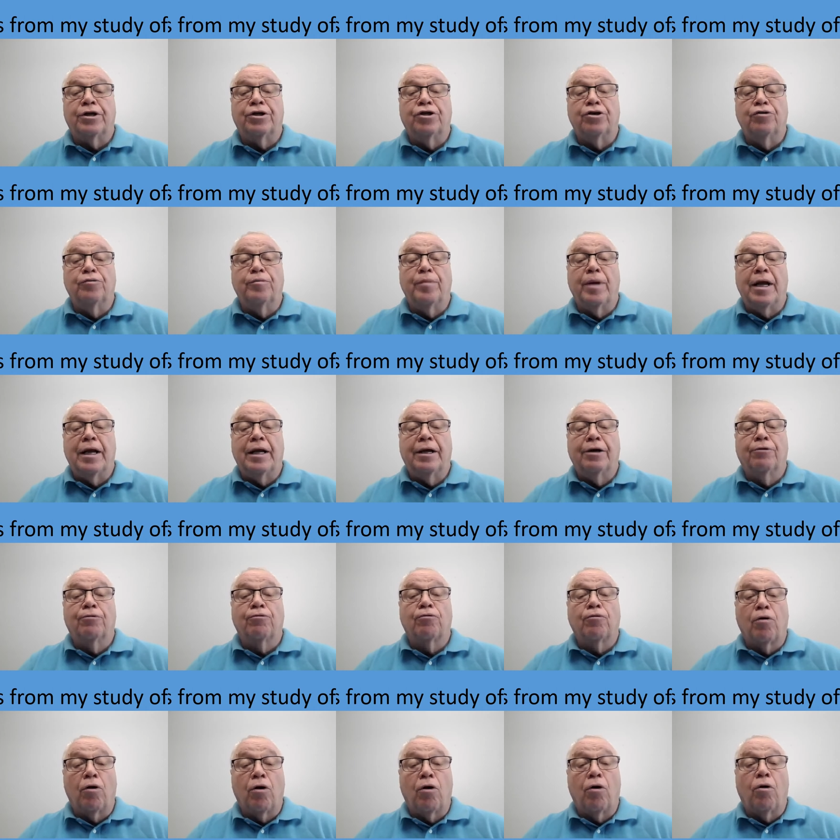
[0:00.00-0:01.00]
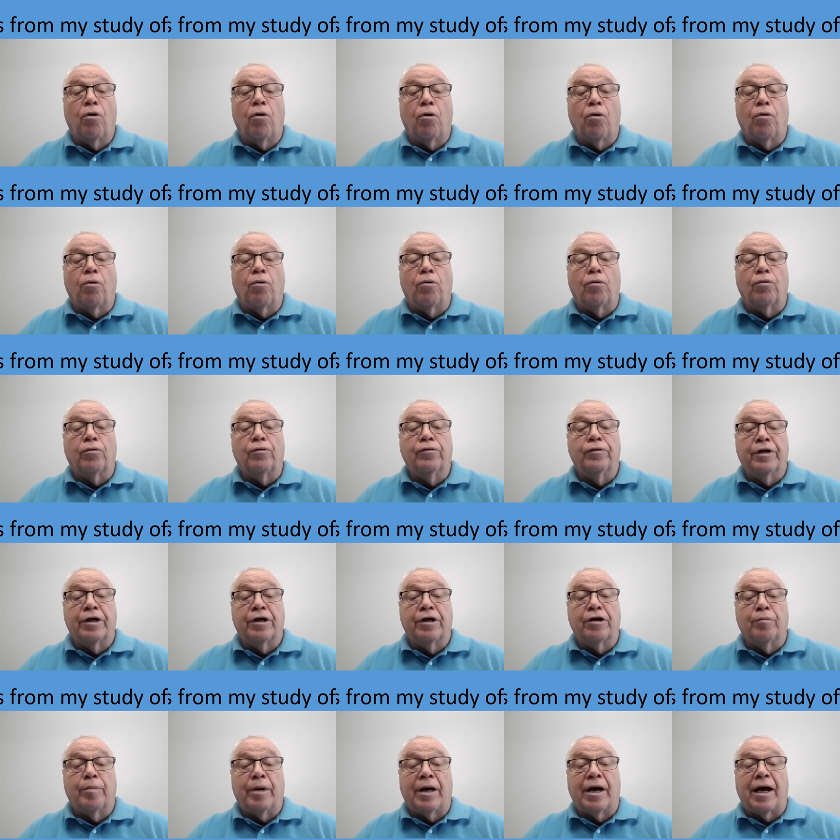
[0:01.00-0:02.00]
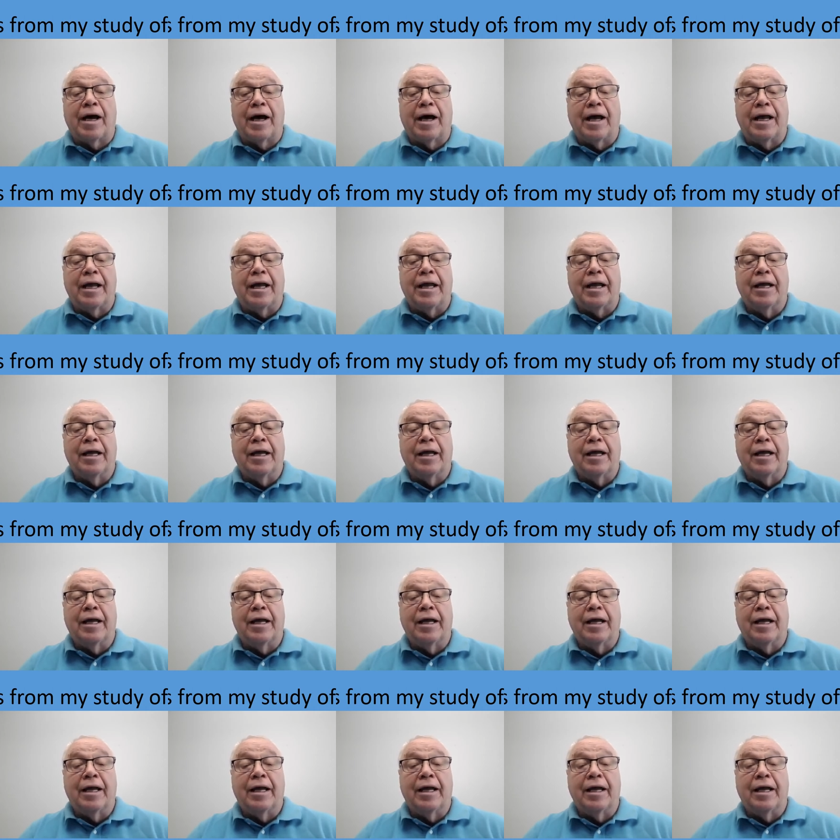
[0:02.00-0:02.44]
that you may grow thereby.